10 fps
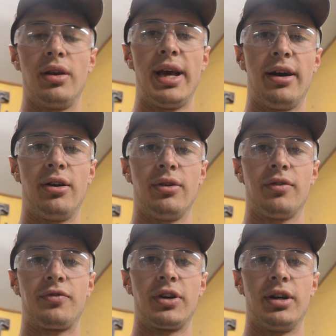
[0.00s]
Now
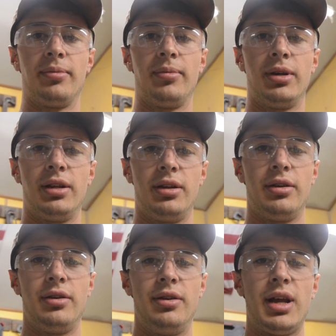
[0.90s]
from
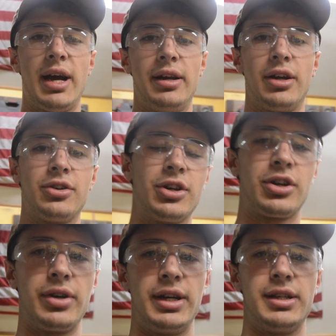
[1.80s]
900
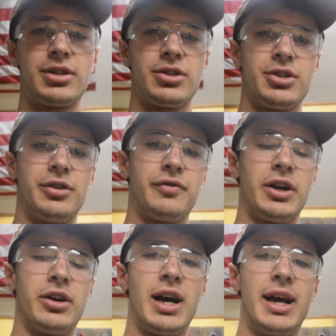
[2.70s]
degrees or so
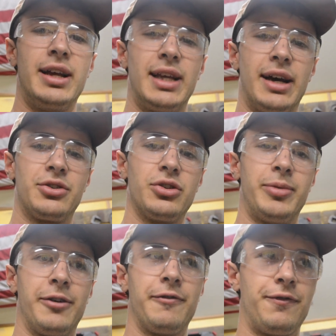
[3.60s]
Fahrenheit down to
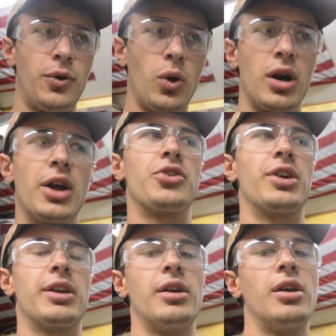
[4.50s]
about 400,